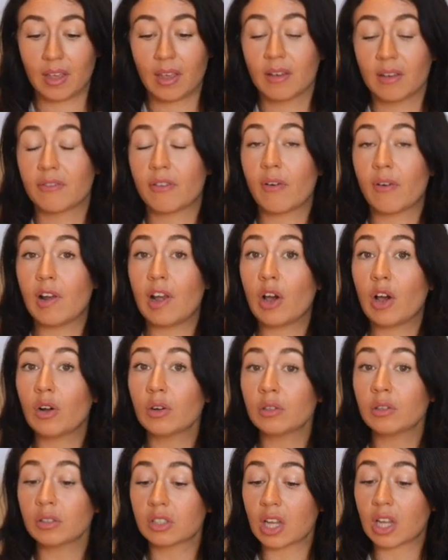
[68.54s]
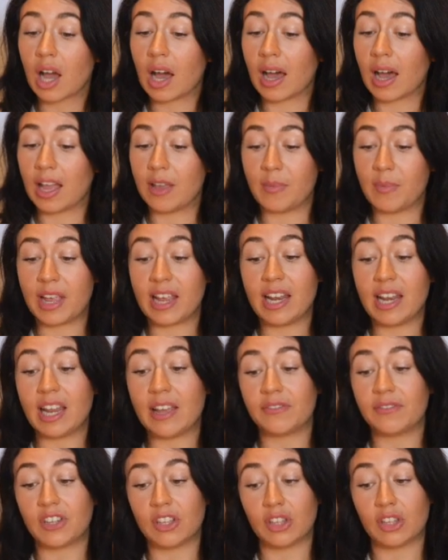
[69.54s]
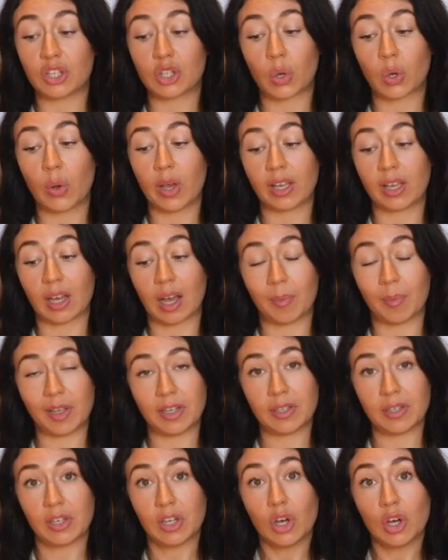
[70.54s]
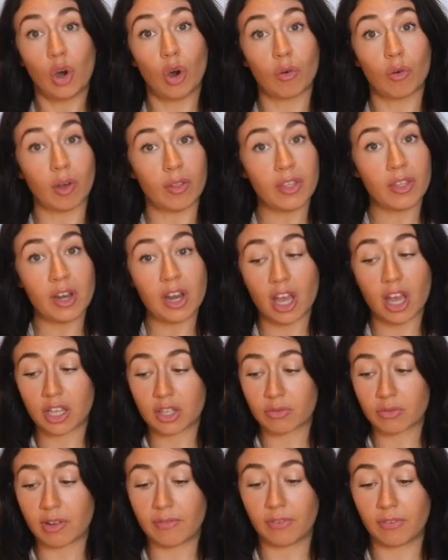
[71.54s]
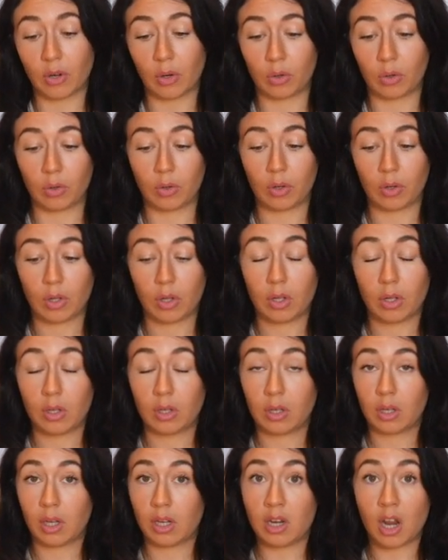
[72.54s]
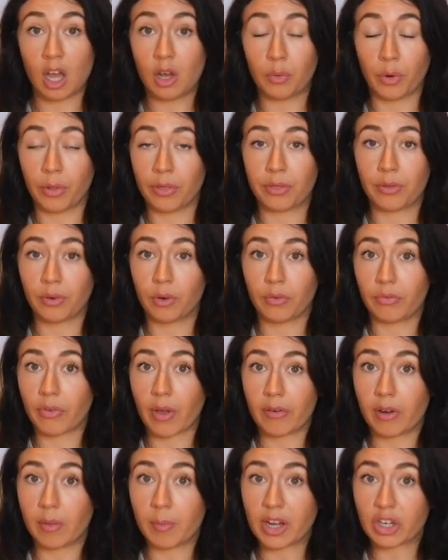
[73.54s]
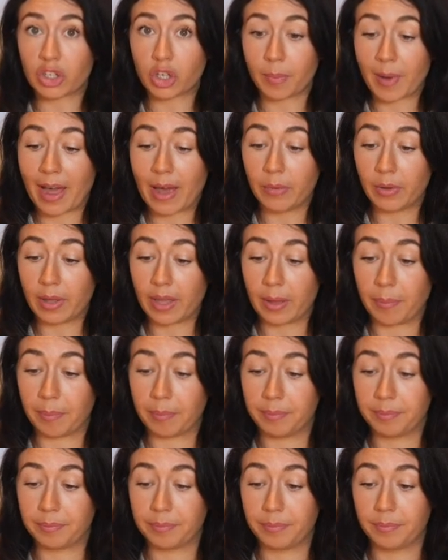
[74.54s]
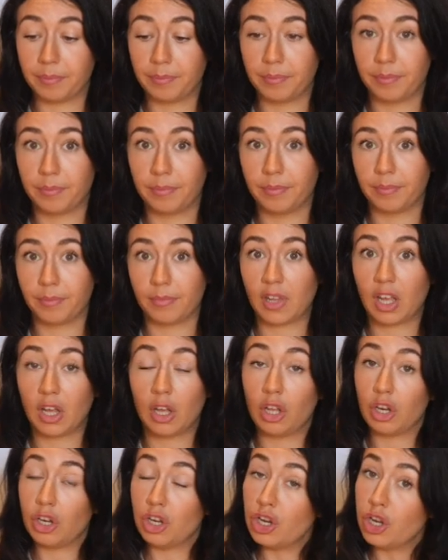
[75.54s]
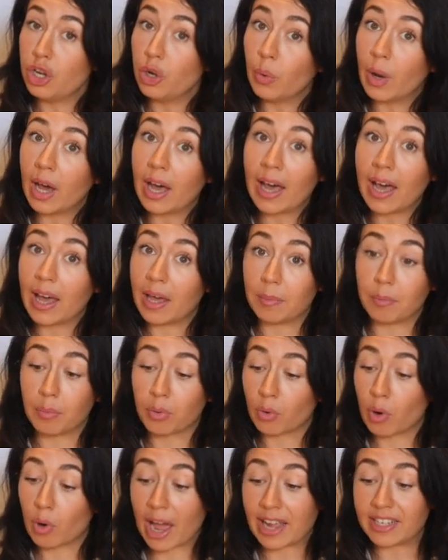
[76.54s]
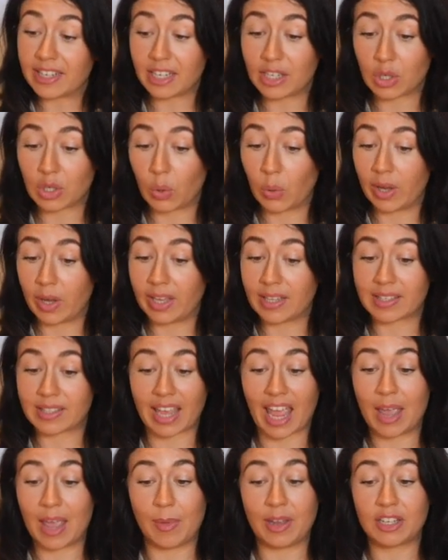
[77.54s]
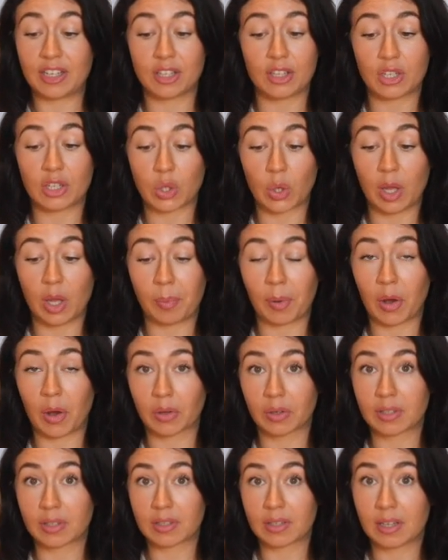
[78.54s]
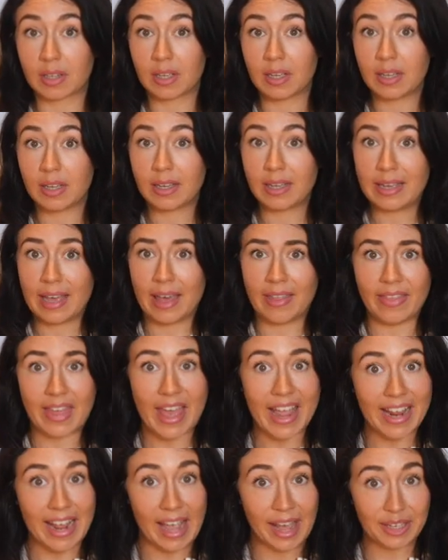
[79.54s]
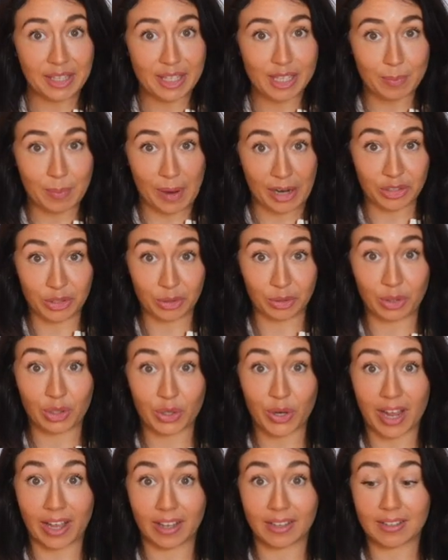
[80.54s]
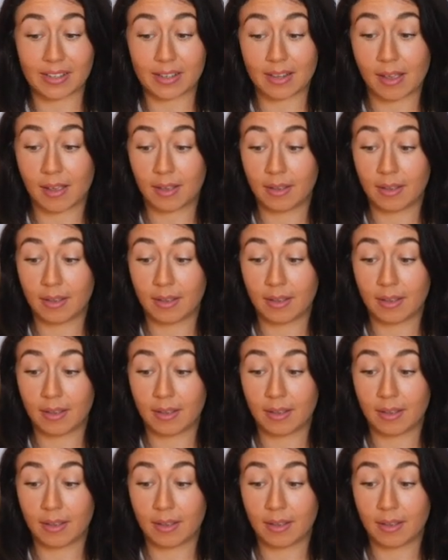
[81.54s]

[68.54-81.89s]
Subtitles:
For a long time he lived in the toy cupboard or on the nursery floor, and no one thought very much about him. Newer and brighter toys came into the toy box, and they had special tricks.